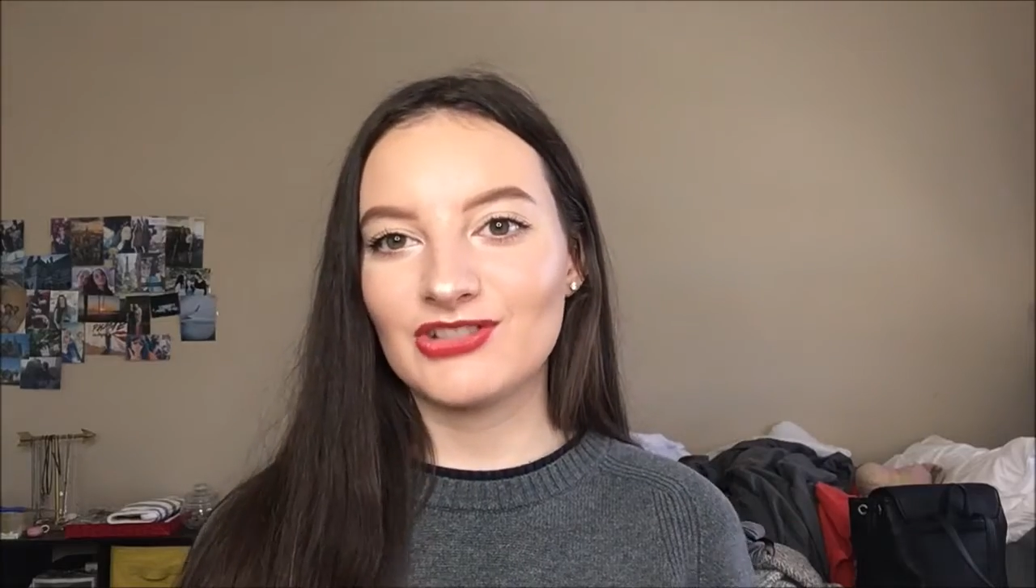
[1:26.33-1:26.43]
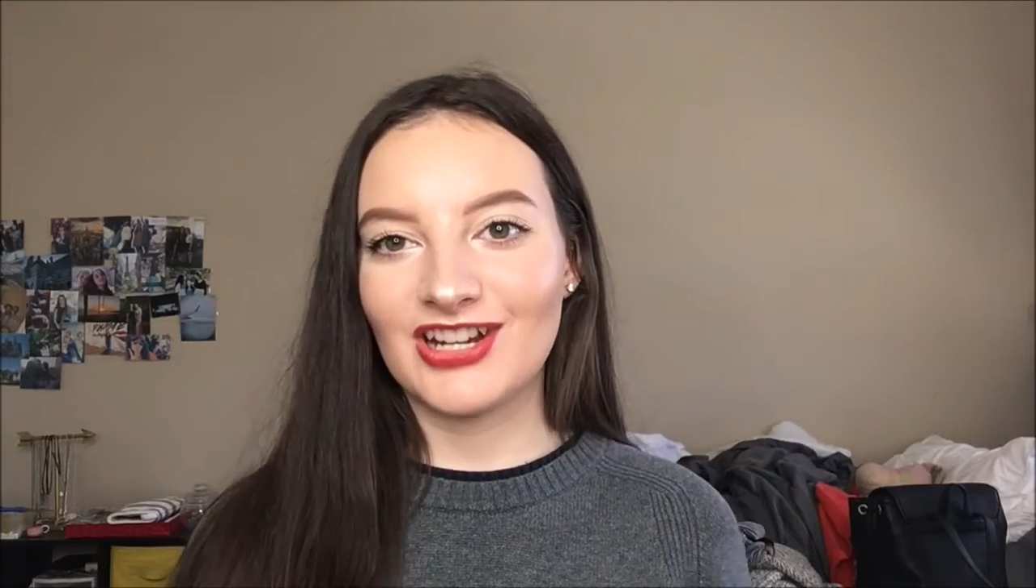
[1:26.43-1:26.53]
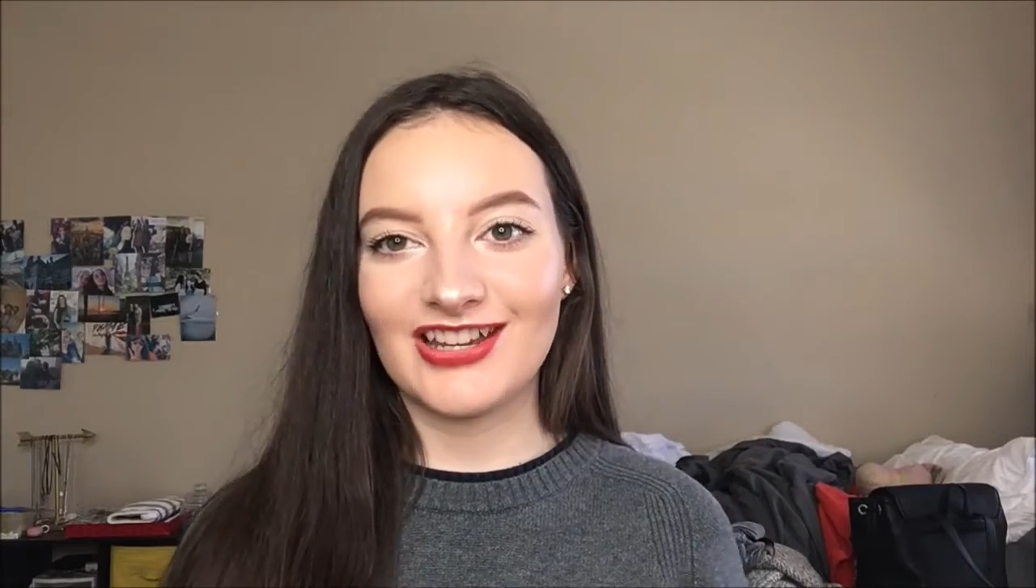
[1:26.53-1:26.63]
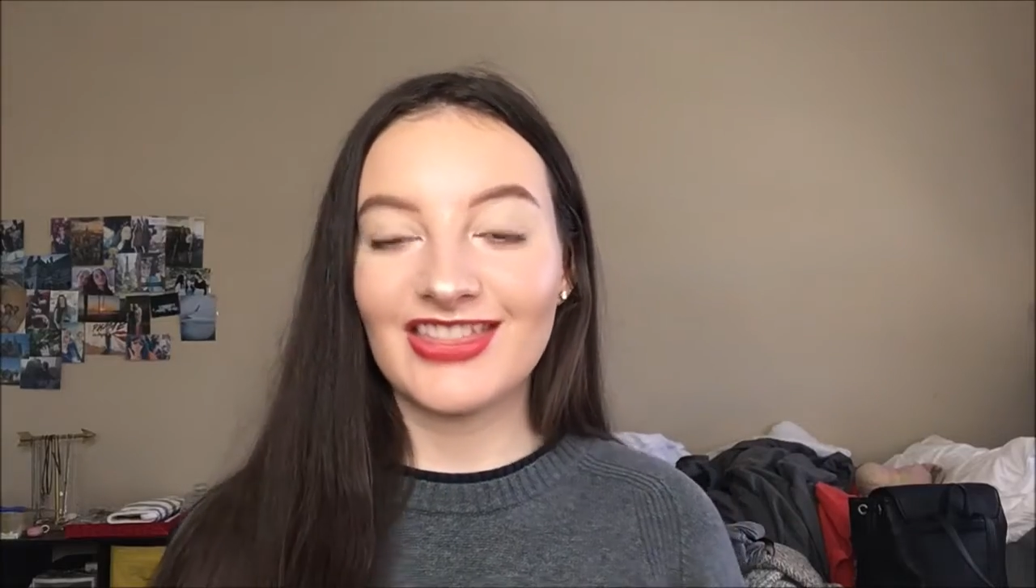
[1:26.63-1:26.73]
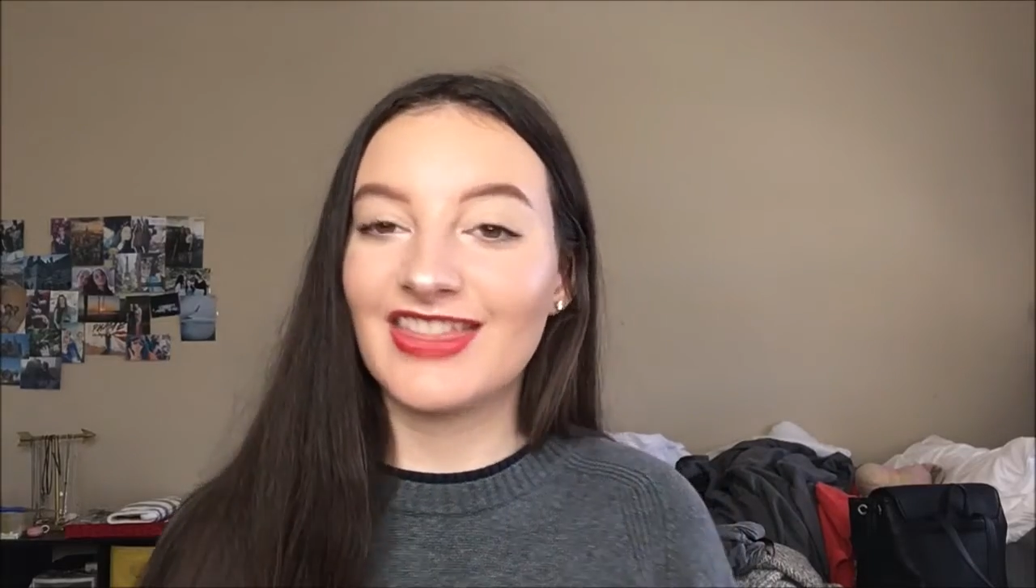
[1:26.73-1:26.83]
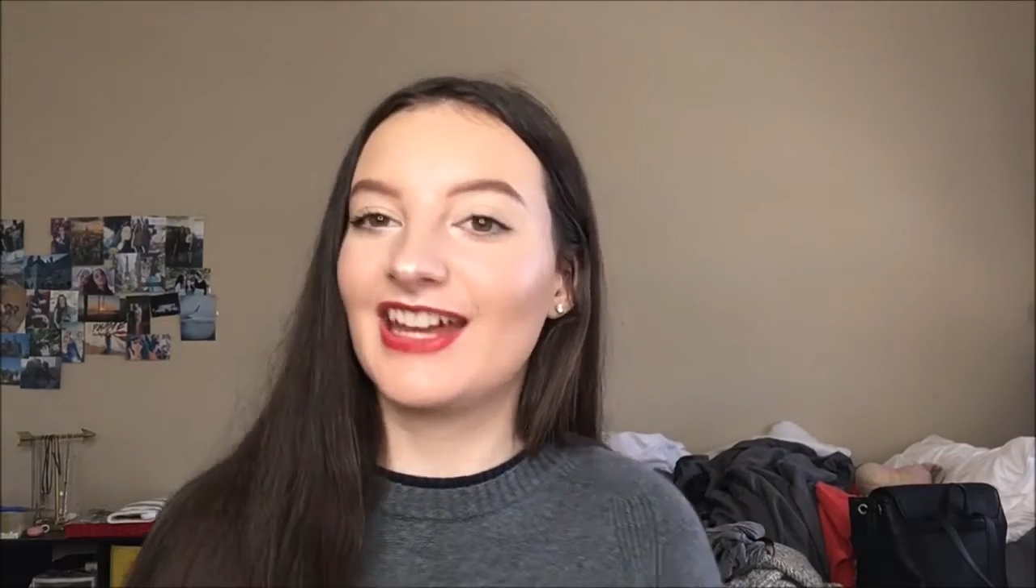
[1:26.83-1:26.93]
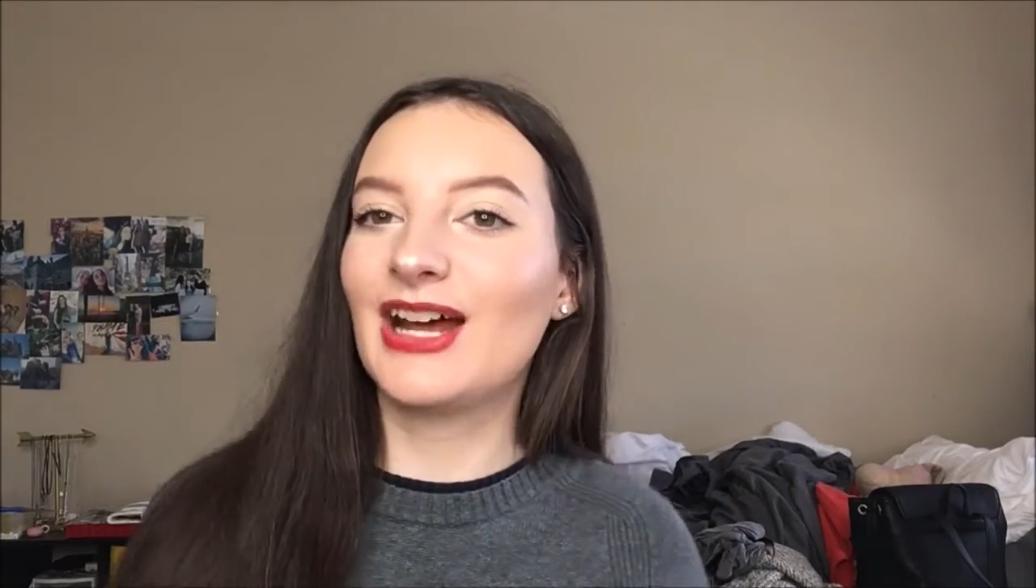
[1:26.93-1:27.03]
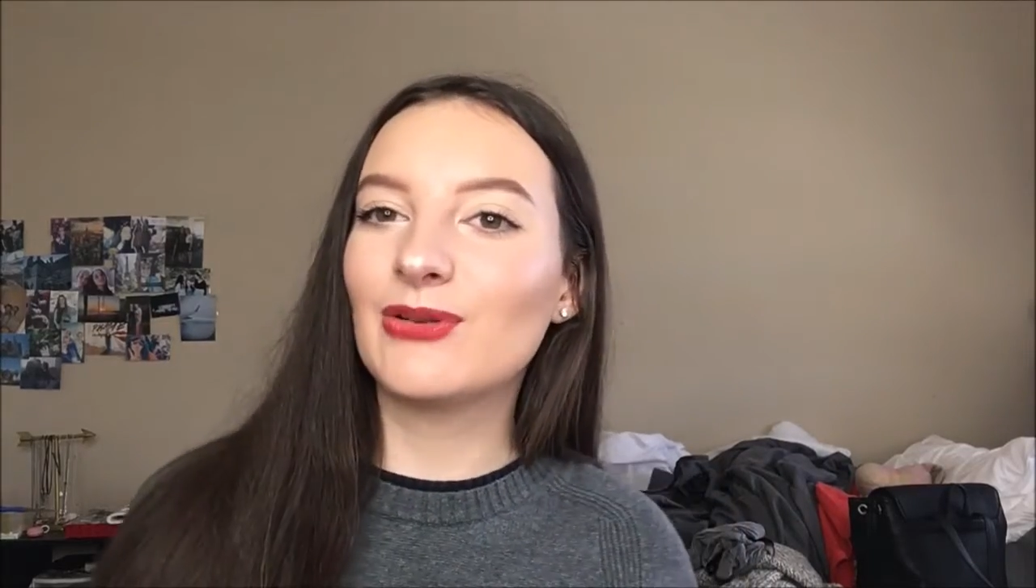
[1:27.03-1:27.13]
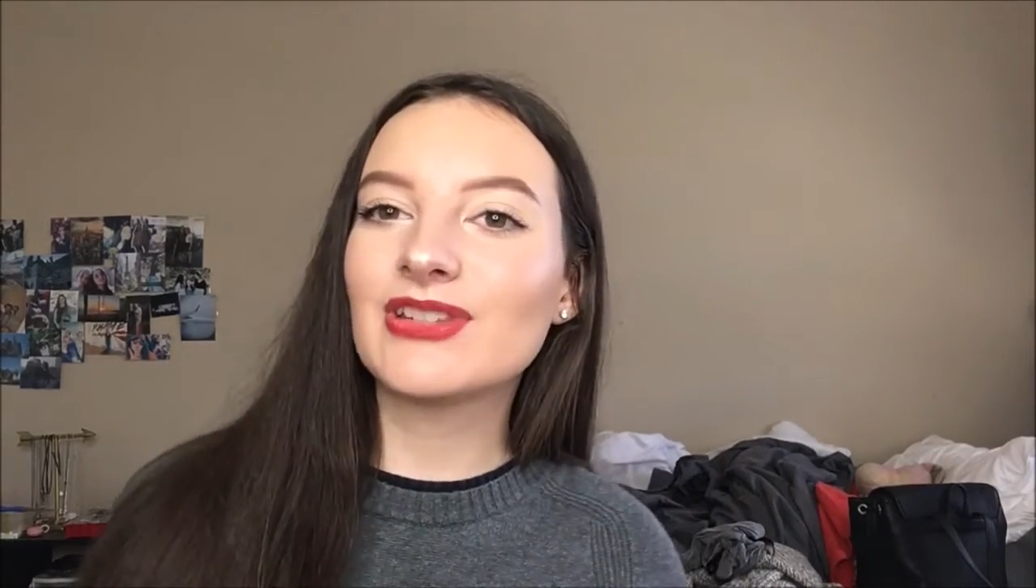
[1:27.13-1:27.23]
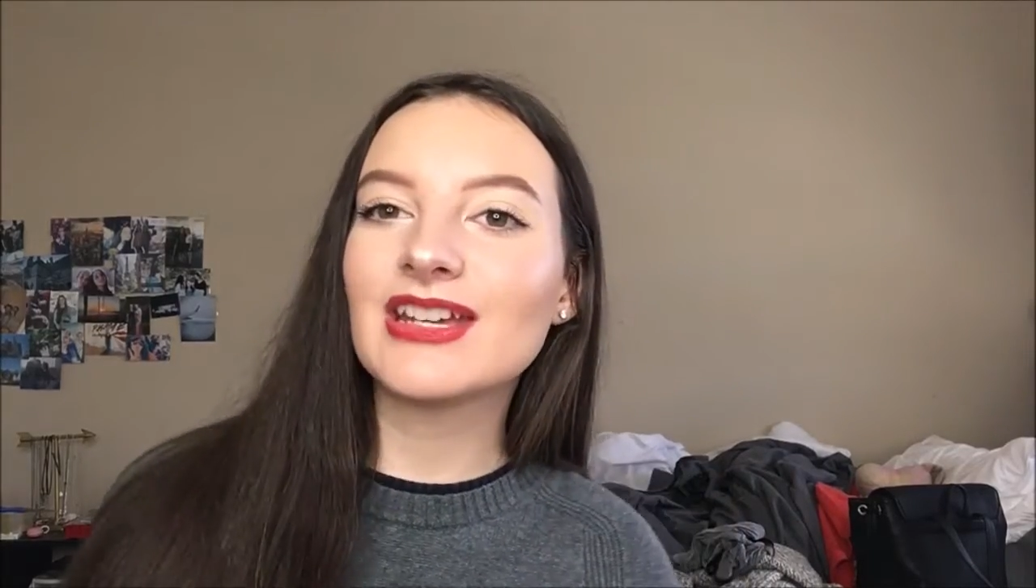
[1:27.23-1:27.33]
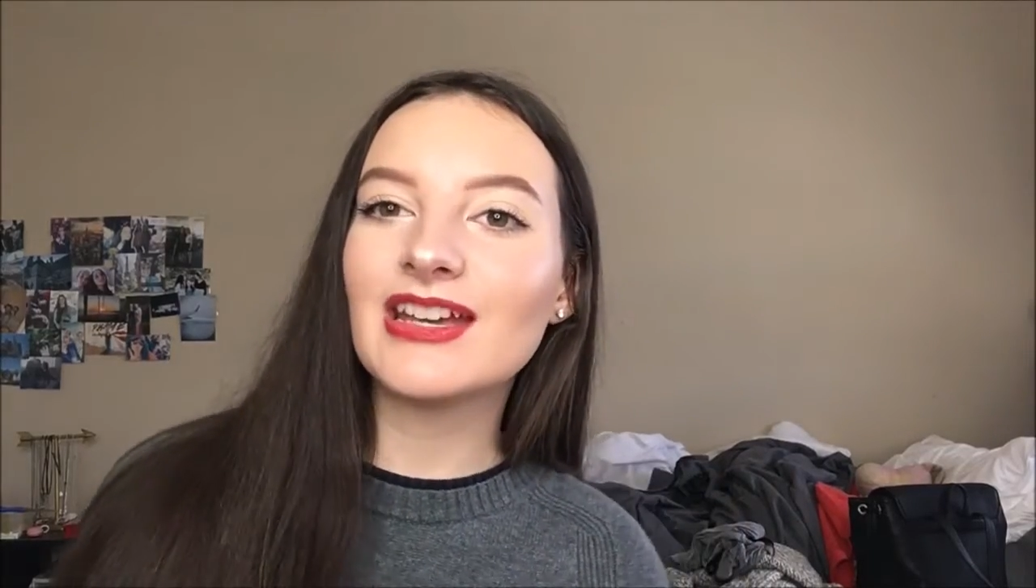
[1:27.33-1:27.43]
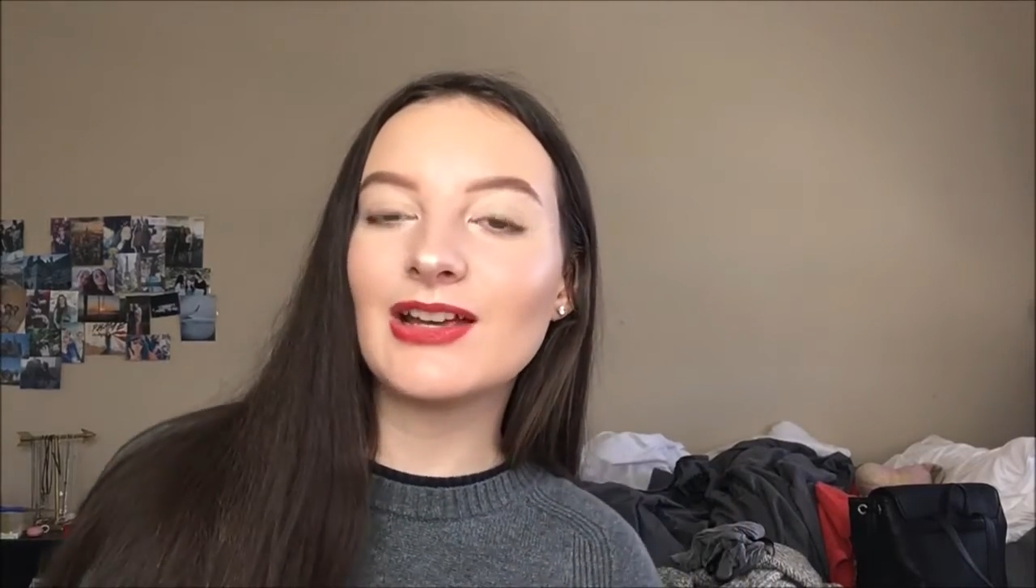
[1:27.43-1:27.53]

check that out.